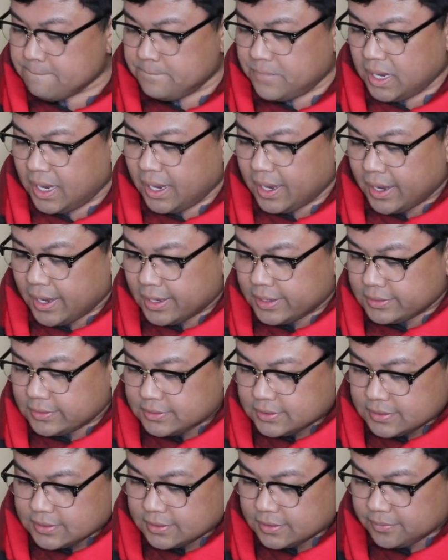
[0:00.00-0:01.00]

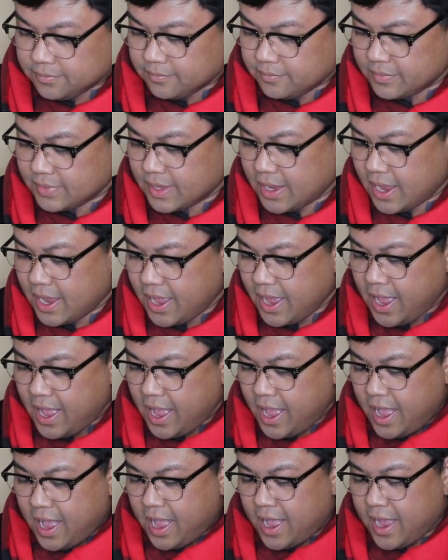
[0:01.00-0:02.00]
But
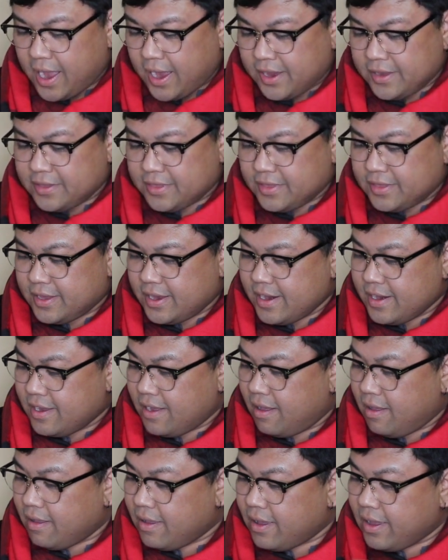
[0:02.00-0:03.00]
I think
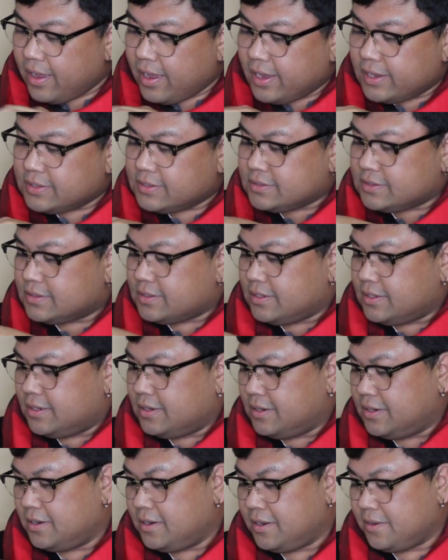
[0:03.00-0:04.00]
I'll ask
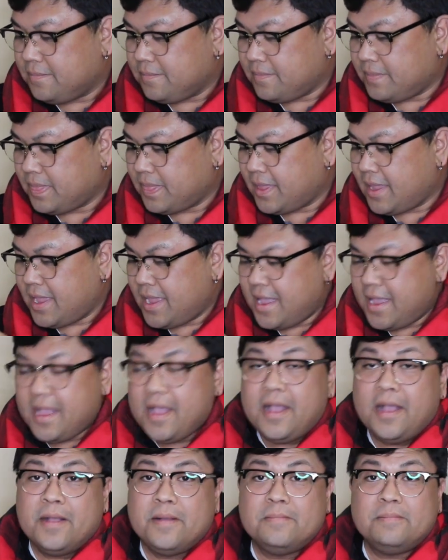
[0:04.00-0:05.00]

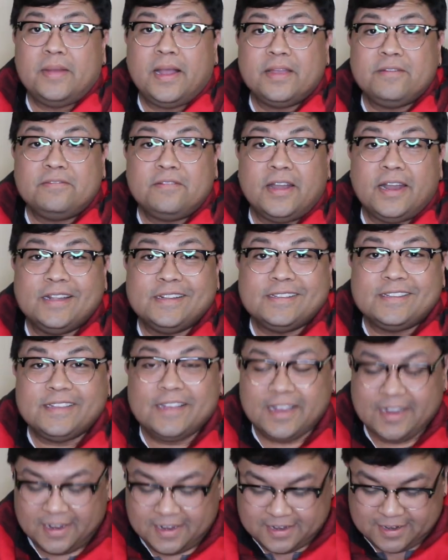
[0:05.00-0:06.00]
my friend to